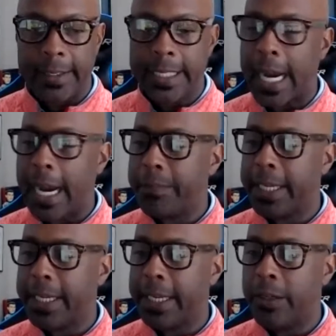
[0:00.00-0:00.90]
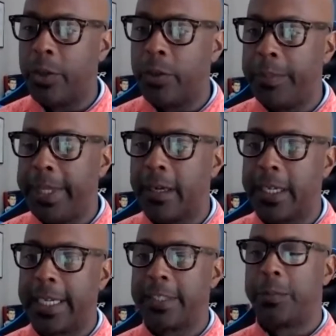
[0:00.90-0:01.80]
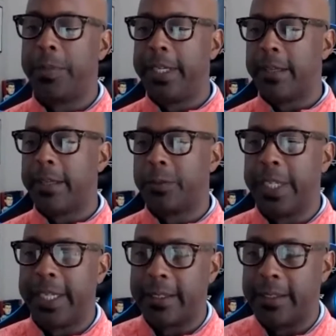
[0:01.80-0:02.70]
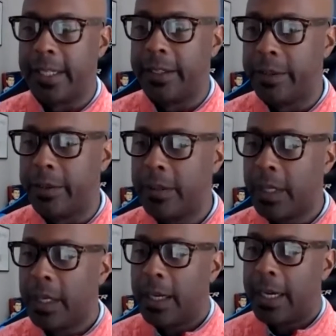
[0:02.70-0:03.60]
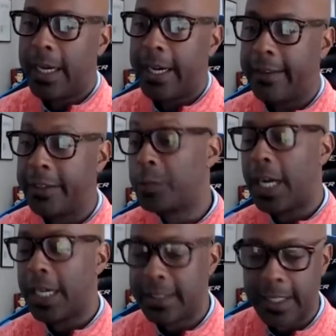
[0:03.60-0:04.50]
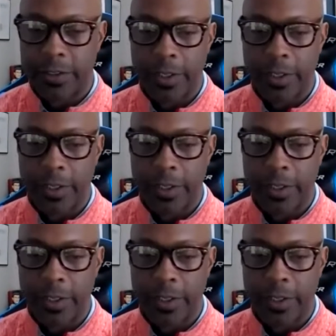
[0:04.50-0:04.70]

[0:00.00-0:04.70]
the topic and who will be our guest speaker as we continue uh, this process.